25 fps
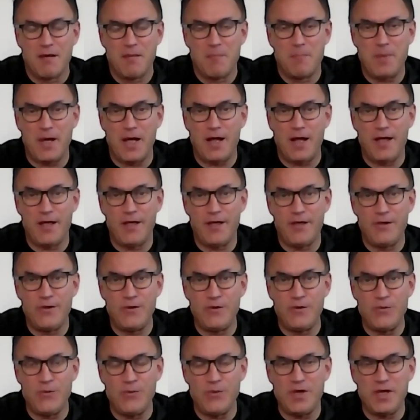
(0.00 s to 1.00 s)
But
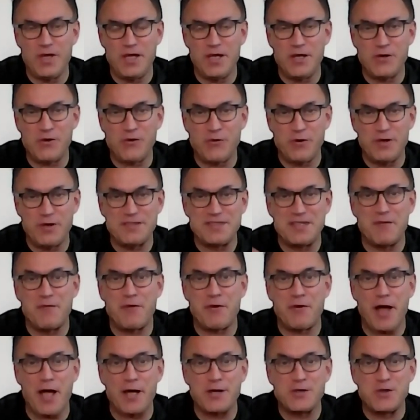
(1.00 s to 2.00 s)
you increase the
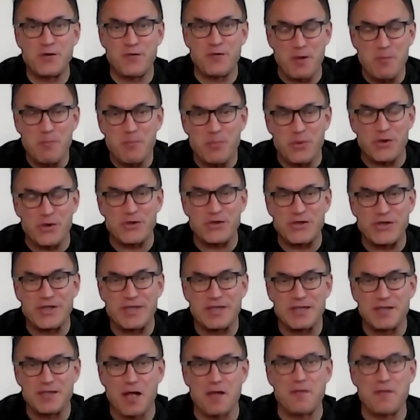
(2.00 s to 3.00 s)
variety of input
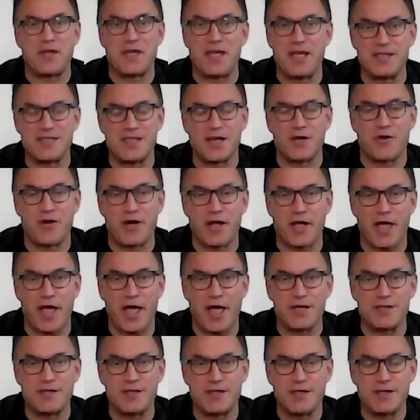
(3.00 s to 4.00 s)
that the kids are going to
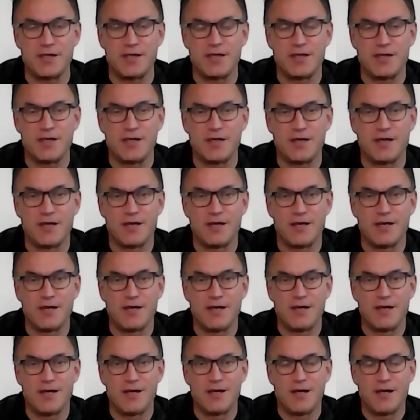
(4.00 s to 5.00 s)
get,
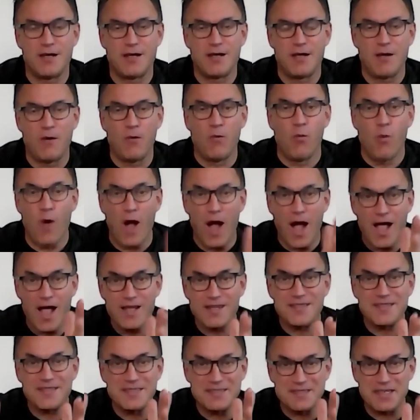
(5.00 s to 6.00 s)

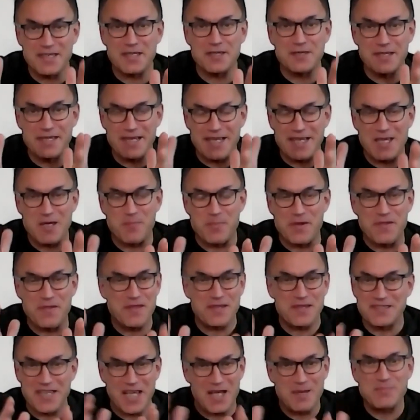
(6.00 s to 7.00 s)
while still keeping
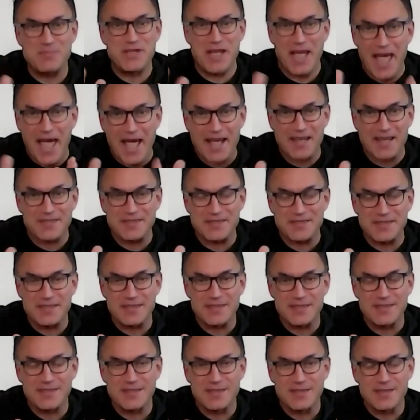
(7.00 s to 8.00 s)
the same text.
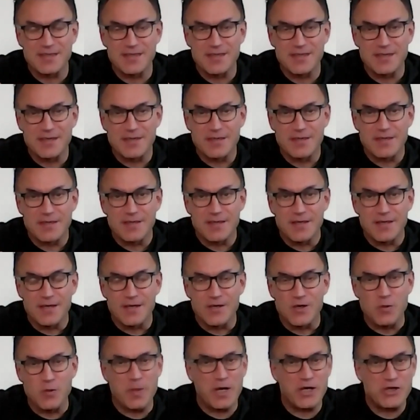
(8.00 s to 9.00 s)

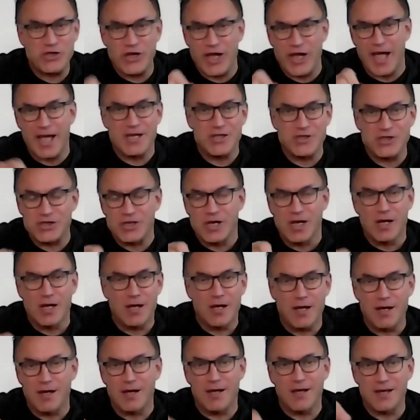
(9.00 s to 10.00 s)
You may change
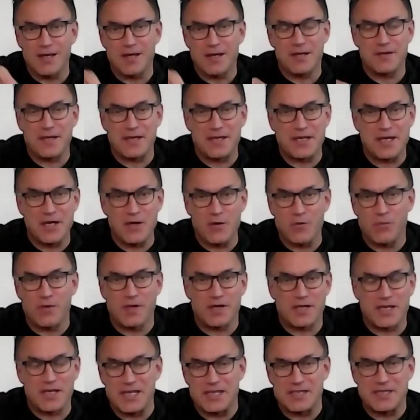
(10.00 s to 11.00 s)
the
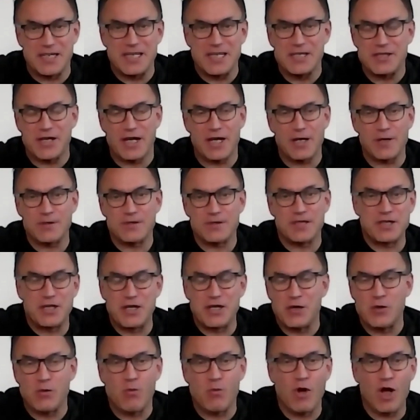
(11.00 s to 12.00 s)
key details, the
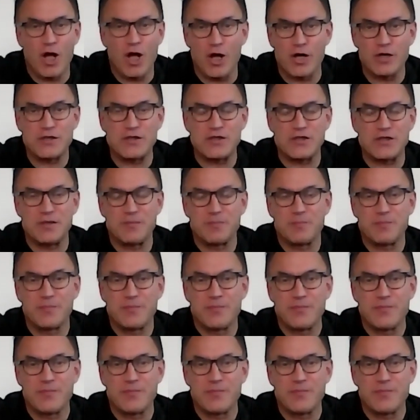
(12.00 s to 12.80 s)
key words,